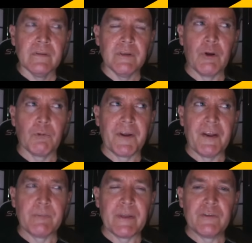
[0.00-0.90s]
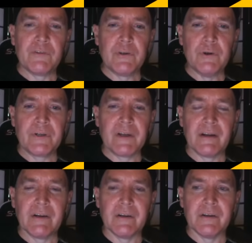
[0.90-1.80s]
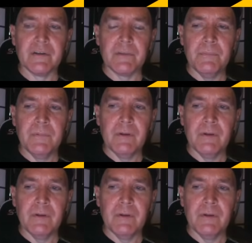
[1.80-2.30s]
You know, raised by these two kind of